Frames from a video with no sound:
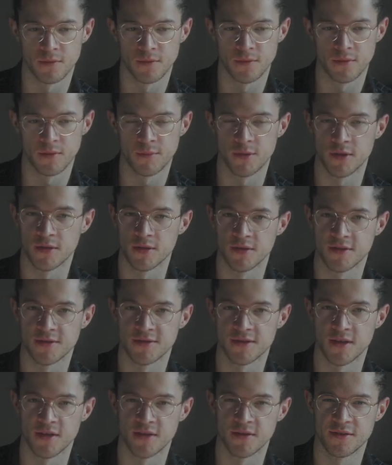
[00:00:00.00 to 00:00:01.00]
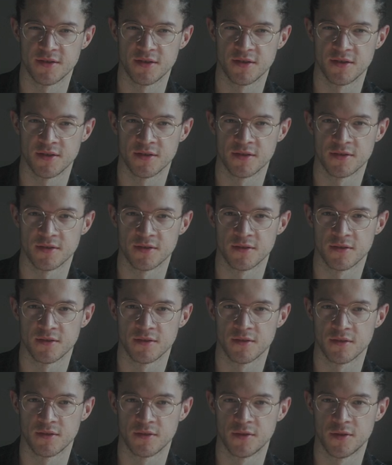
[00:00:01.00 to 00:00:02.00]
I mean, insanity is
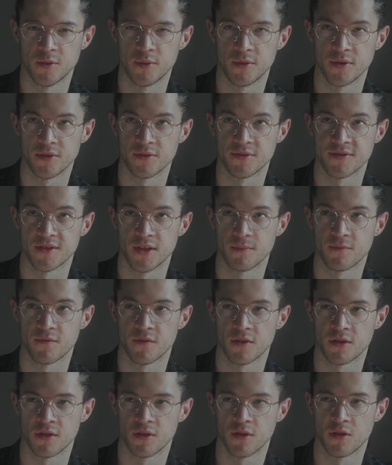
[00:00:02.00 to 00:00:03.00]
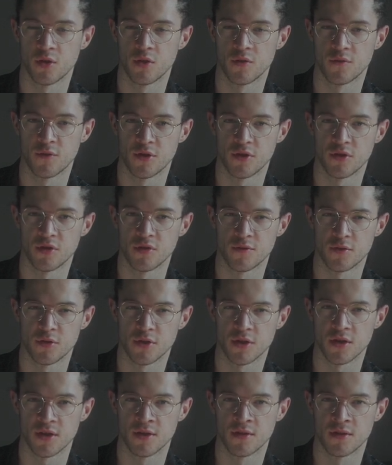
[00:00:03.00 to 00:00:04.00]
doing the same thing over and over
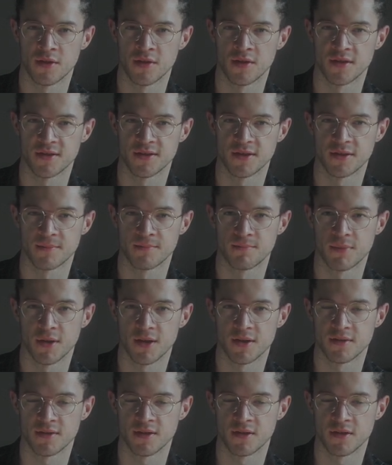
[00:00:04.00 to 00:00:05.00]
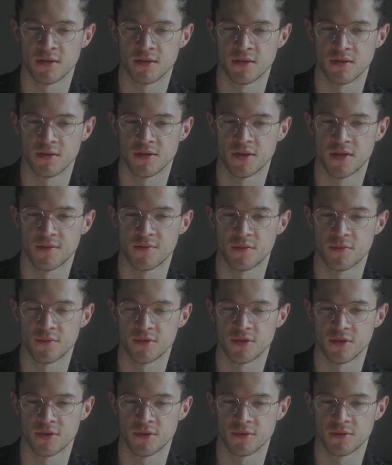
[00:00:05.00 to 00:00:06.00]
again and expecting a different
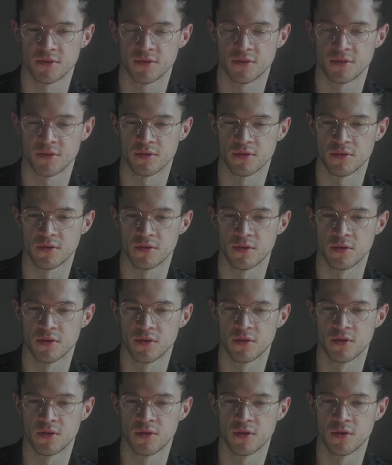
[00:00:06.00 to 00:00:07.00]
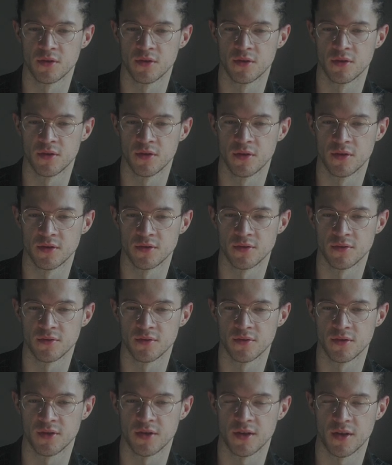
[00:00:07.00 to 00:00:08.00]
result.
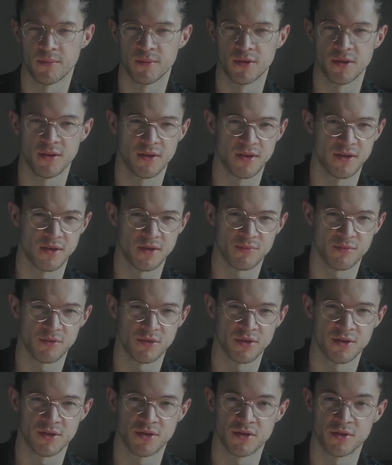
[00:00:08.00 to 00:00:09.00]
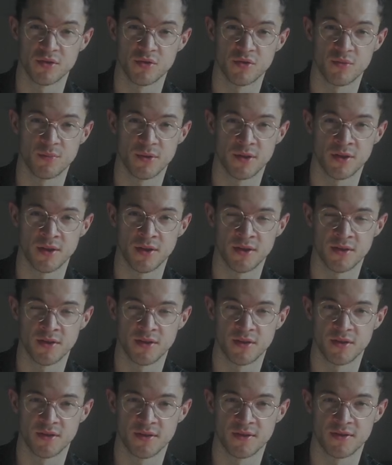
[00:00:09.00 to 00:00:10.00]
So, it is pretty stupid and
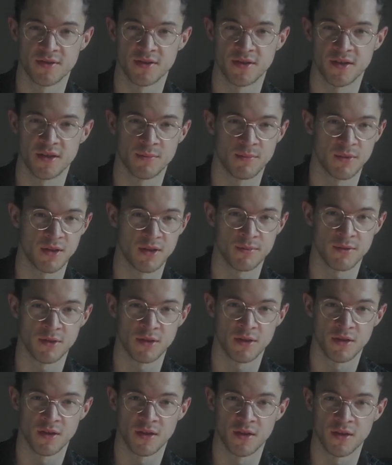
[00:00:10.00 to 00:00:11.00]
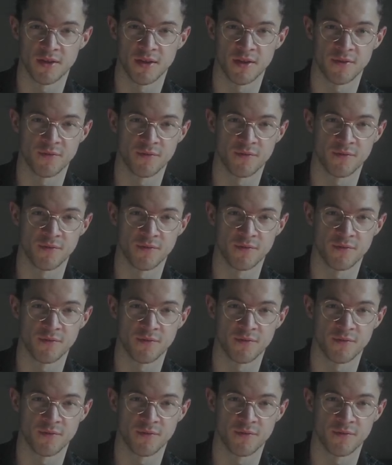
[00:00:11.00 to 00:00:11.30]
insane, maybe, that